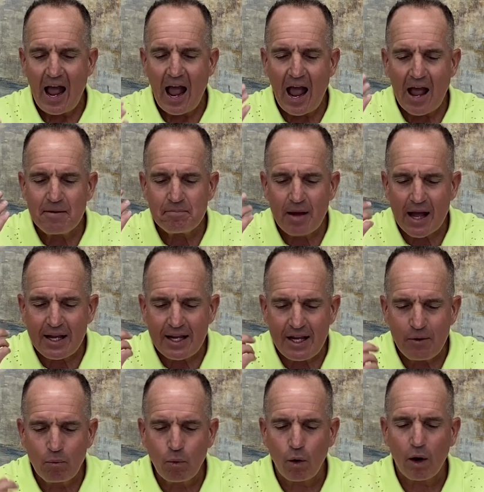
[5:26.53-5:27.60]
And may he
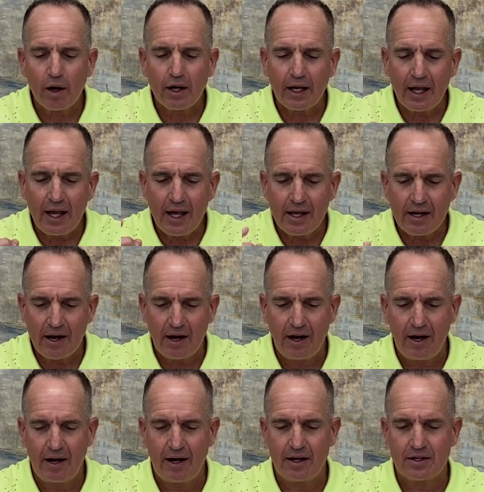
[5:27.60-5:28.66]
work in
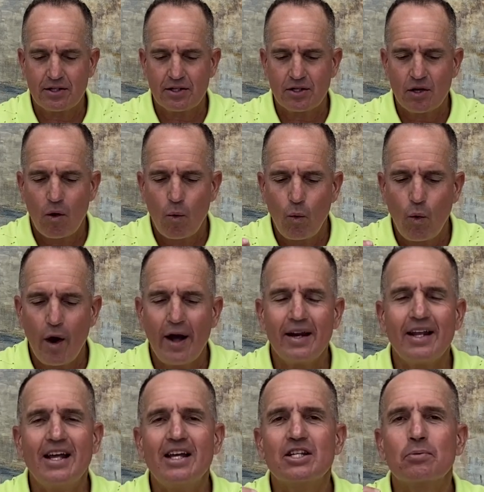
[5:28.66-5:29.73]
us what
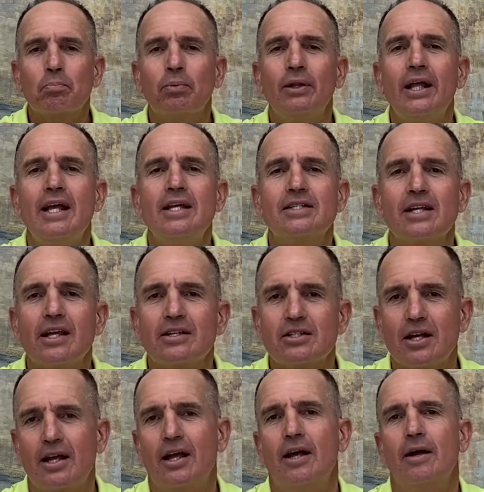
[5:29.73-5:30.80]
is pleasing to
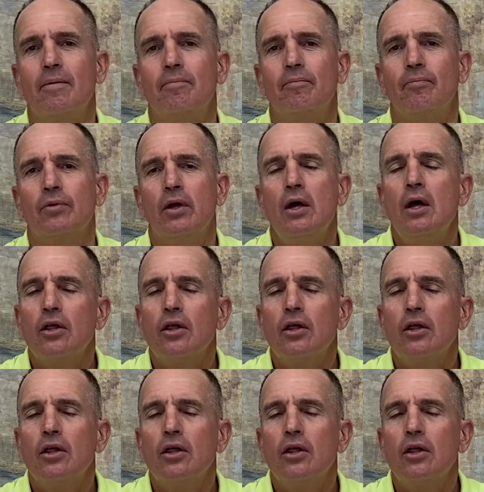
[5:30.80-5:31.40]
him.